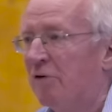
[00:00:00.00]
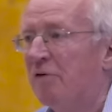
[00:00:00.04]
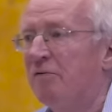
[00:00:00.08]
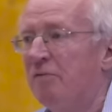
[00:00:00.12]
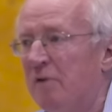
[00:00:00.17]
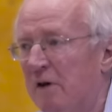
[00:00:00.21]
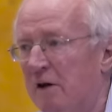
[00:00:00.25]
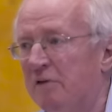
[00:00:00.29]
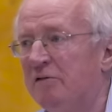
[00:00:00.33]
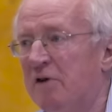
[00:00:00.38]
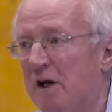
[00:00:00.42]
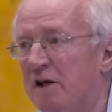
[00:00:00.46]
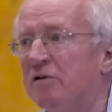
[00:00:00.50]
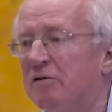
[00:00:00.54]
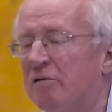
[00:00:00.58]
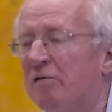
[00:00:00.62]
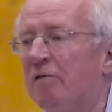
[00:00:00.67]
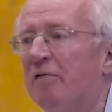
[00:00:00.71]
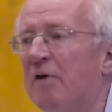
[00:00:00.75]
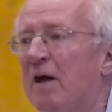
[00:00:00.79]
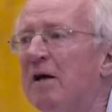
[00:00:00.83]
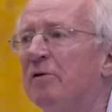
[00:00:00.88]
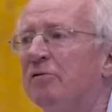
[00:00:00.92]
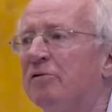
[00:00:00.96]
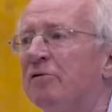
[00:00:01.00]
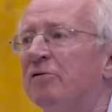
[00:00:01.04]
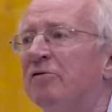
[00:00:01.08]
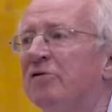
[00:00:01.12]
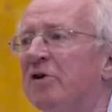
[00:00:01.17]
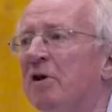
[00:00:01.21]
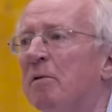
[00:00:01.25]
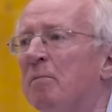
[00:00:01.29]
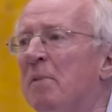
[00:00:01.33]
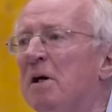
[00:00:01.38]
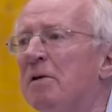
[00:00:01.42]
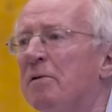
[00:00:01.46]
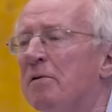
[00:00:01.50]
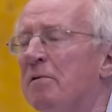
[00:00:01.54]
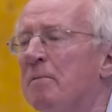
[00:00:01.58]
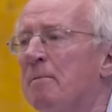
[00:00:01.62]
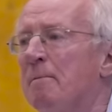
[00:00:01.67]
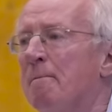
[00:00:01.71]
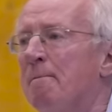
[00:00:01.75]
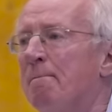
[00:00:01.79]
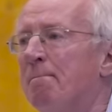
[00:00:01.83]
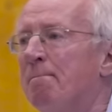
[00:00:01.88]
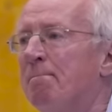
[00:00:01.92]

in the tens of thousands in a month.